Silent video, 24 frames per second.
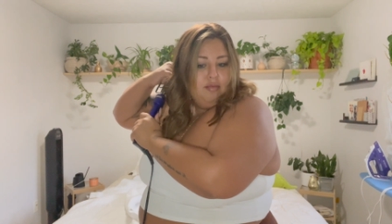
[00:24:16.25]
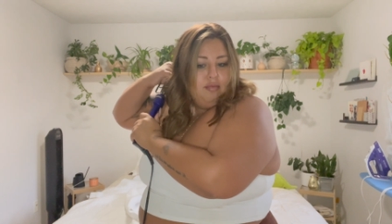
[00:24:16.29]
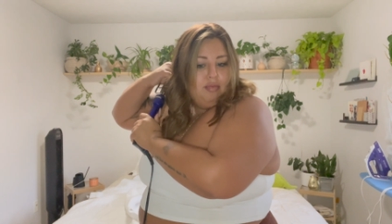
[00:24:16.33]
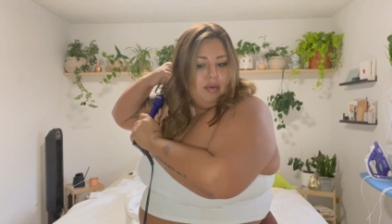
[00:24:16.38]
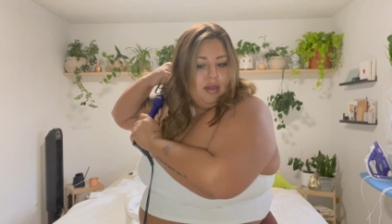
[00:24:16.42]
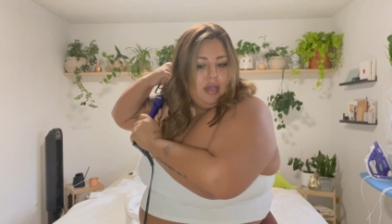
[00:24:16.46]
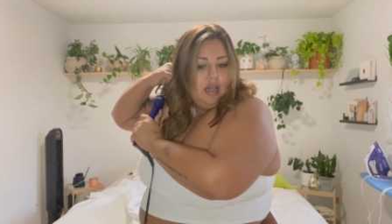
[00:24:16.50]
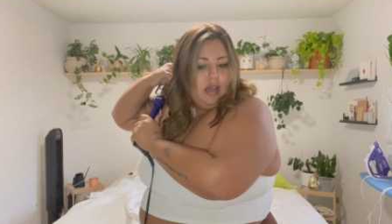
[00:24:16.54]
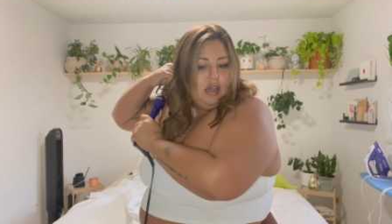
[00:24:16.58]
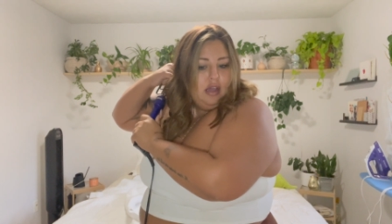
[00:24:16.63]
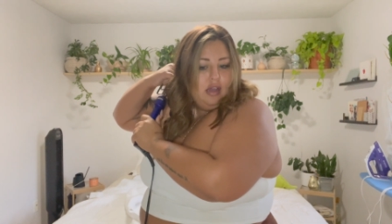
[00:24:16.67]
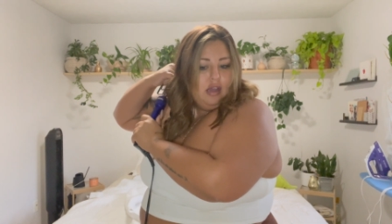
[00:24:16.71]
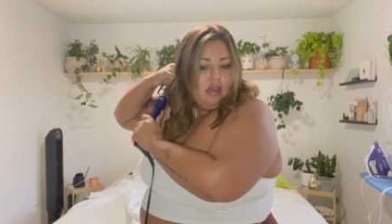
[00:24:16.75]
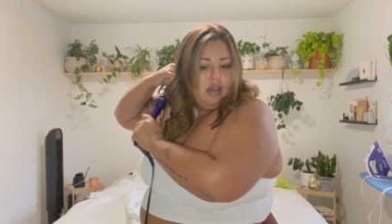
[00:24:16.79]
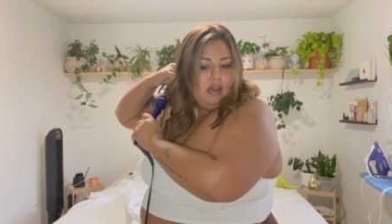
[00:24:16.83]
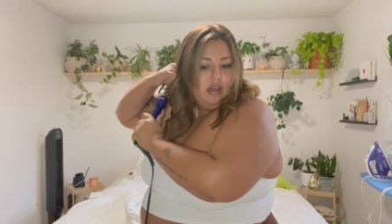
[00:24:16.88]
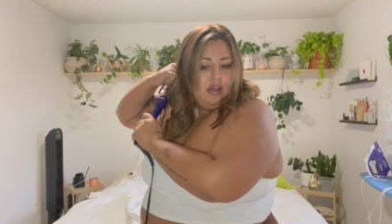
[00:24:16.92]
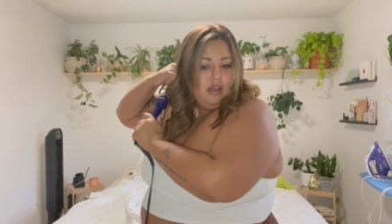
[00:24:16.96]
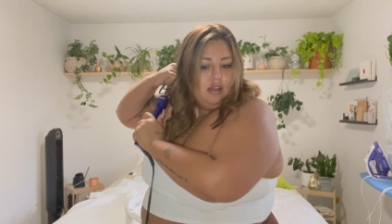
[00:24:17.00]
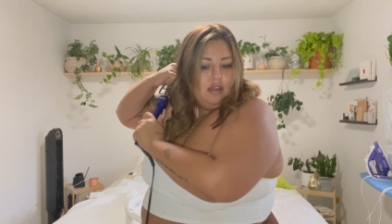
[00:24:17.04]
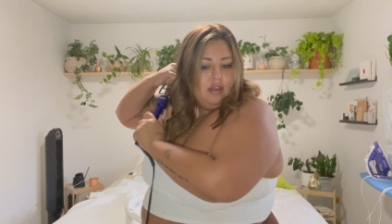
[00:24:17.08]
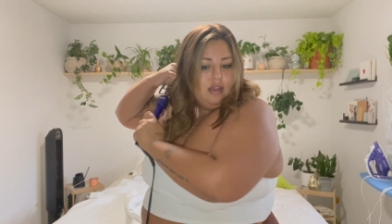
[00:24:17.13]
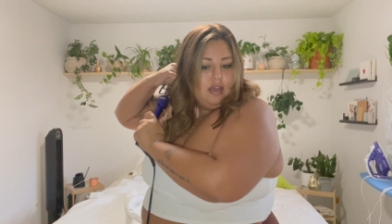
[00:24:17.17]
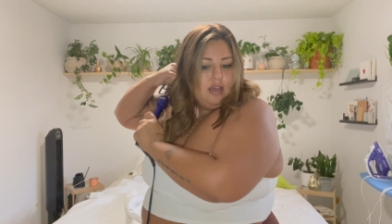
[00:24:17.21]
But
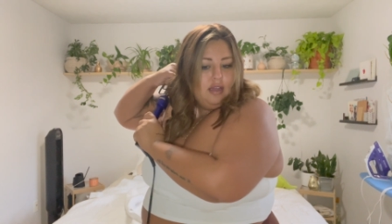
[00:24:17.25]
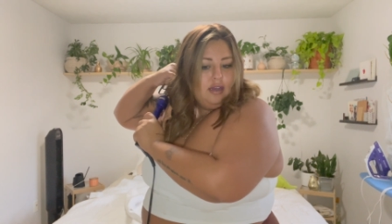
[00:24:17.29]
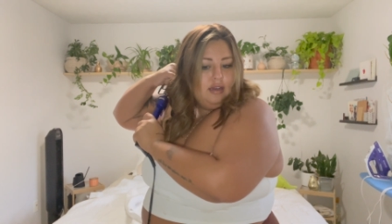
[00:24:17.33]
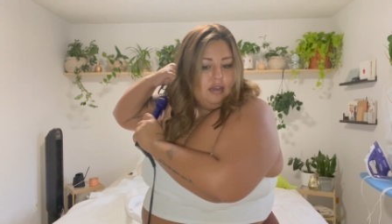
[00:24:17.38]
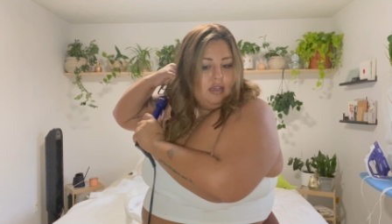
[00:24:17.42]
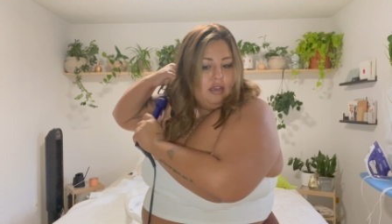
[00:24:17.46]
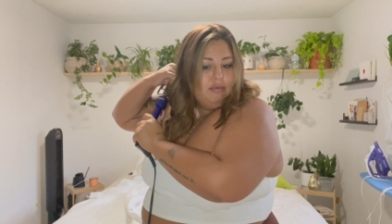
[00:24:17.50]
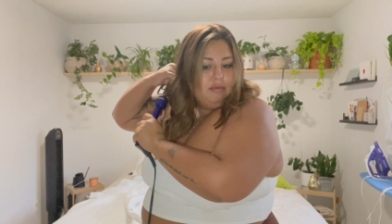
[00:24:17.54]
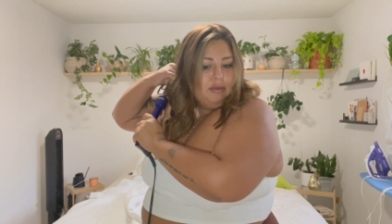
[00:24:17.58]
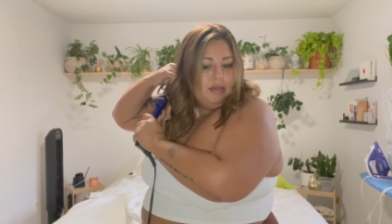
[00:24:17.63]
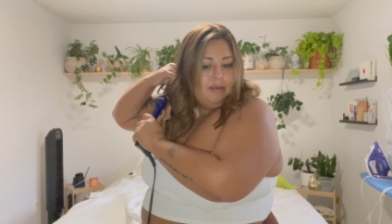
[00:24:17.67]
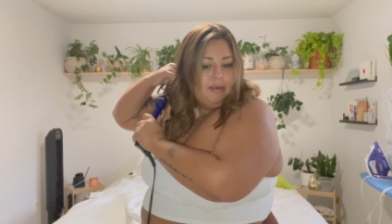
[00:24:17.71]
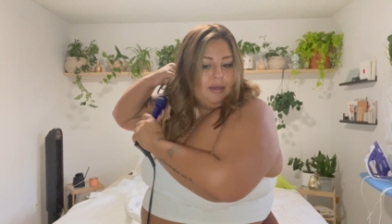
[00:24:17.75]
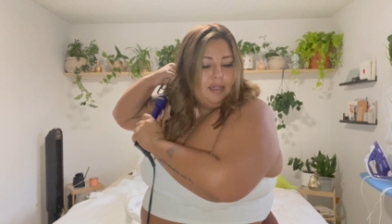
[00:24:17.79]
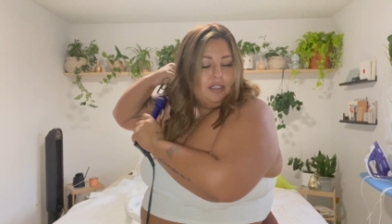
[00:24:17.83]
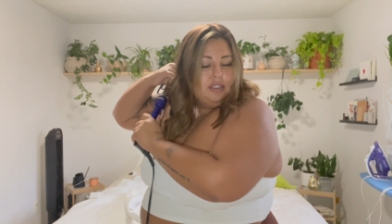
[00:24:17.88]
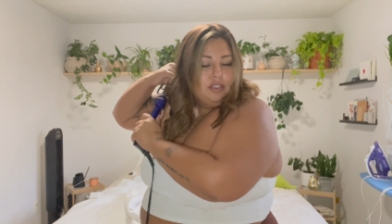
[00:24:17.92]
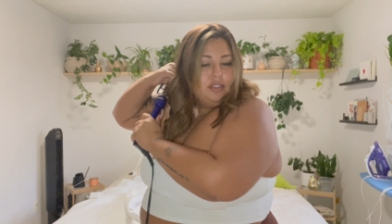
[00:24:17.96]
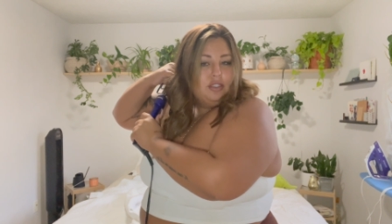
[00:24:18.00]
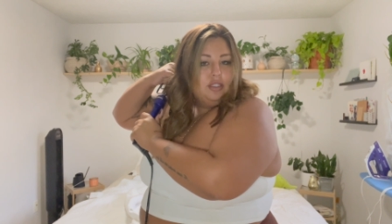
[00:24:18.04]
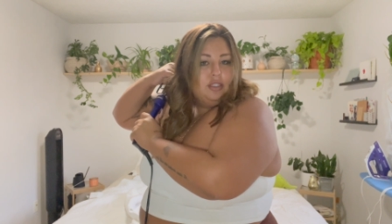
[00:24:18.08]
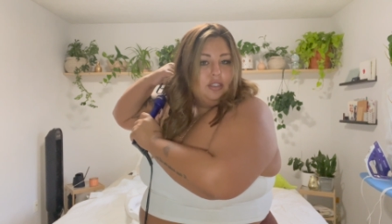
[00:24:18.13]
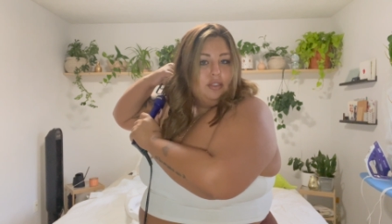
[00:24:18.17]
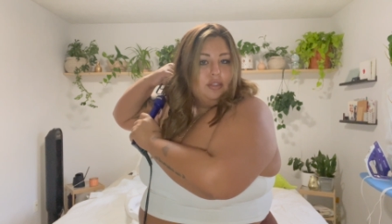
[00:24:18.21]
then we
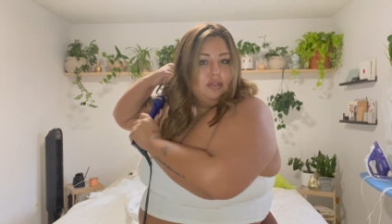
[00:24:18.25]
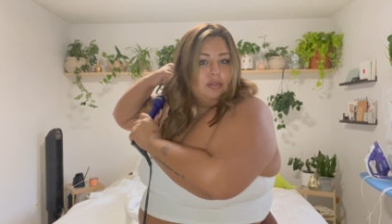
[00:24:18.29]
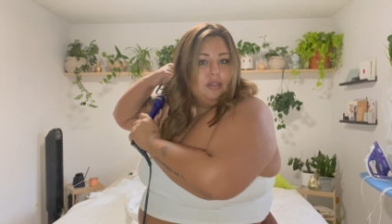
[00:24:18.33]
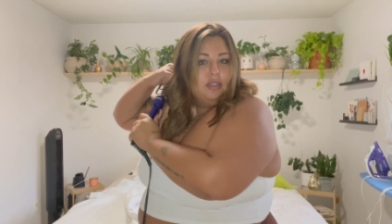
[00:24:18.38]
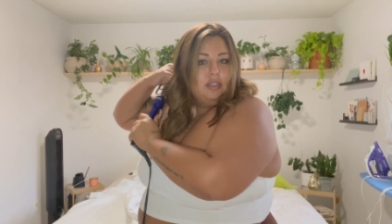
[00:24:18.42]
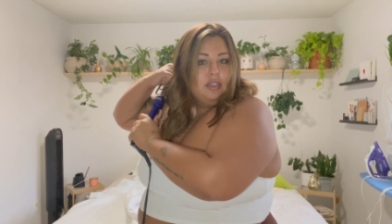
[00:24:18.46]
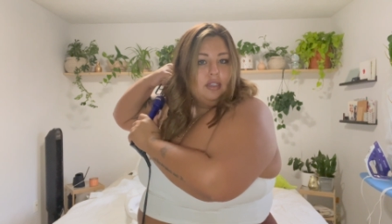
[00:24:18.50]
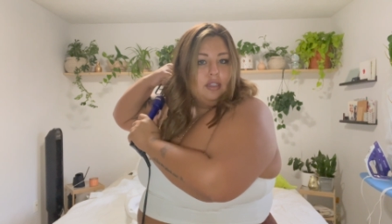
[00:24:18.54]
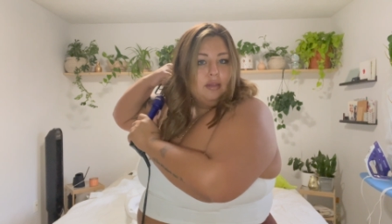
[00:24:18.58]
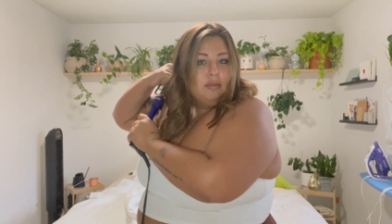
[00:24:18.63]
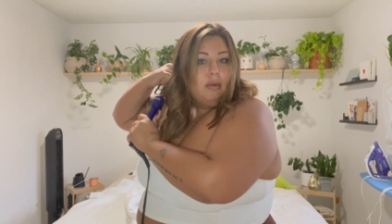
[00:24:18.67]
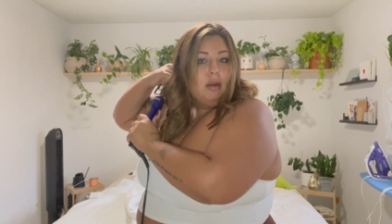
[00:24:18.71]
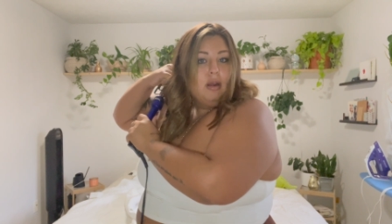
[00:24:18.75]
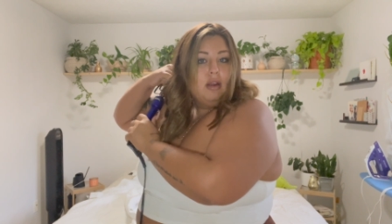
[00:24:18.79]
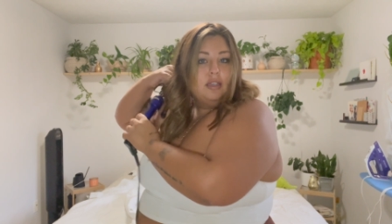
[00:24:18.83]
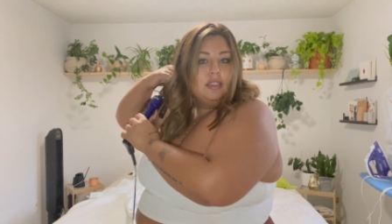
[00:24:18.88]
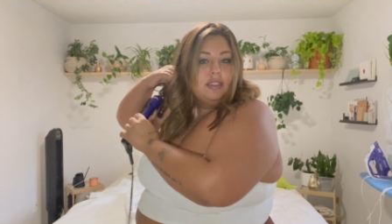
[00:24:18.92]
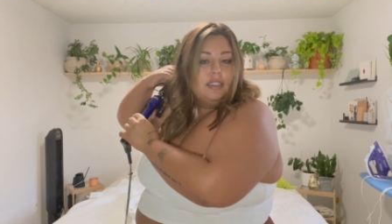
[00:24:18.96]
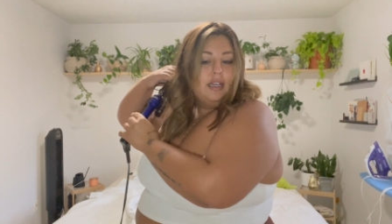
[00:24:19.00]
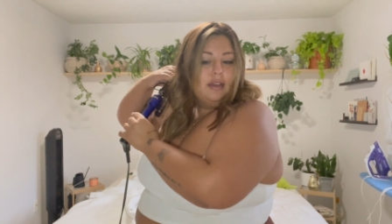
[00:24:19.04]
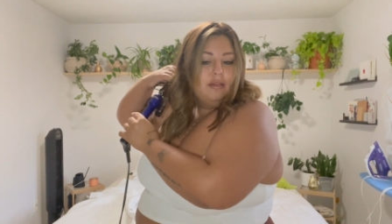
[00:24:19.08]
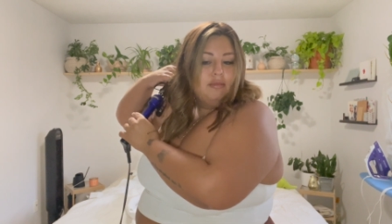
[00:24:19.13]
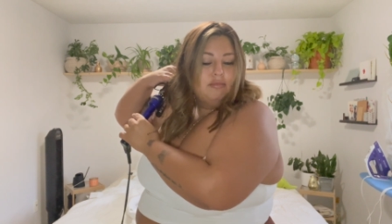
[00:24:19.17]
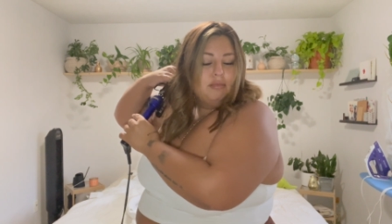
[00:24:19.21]
went to another bar in
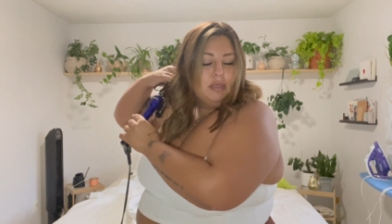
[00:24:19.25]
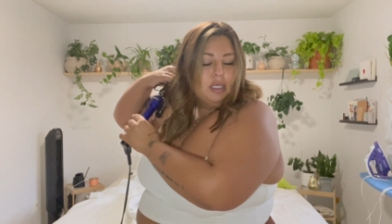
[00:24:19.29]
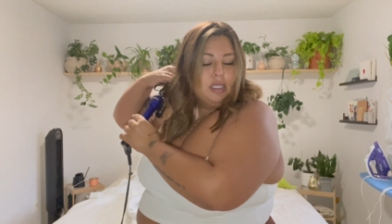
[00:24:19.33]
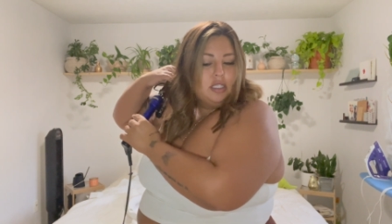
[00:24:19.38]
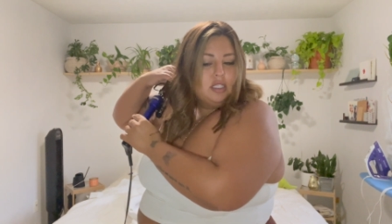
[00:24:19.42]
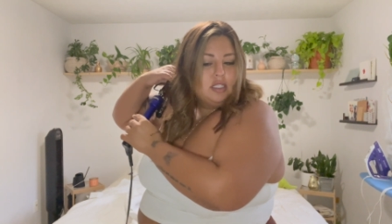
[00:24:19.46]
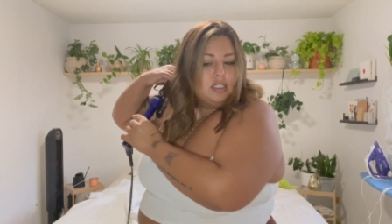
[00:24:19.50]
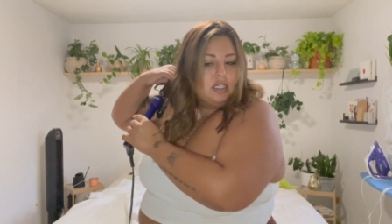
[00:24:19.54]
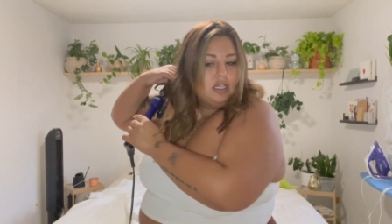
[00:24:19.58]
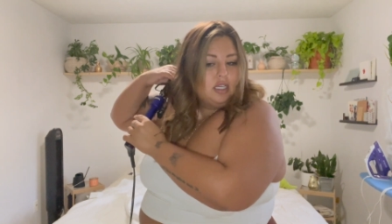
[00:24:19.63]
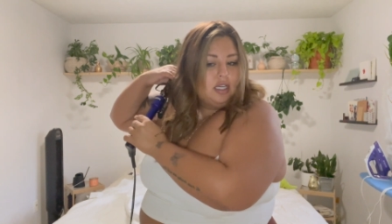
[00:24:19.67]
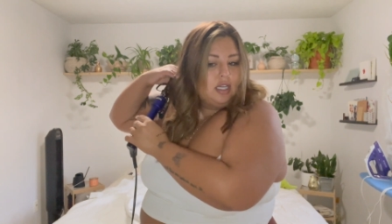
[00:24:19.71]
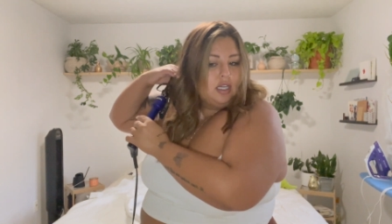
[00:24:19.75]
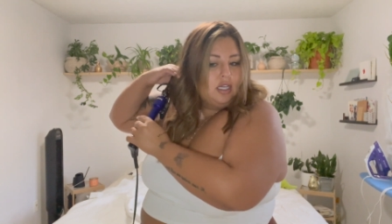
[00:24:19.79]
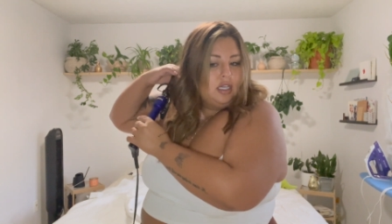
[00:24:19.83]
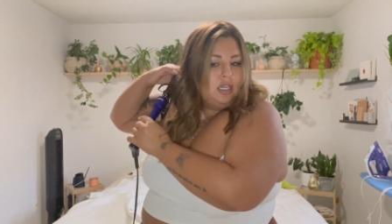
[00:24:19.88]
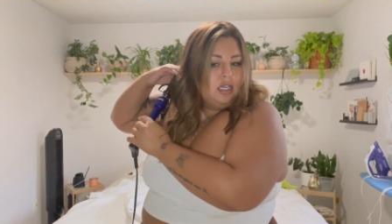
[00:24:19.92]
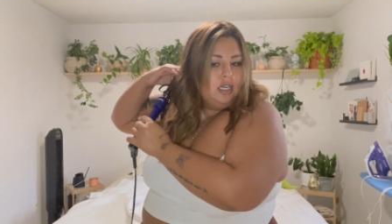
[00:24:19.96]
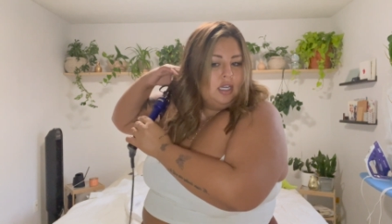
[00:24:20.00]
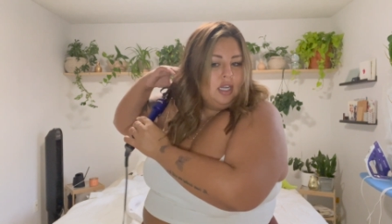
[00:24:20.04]
town, Mercer,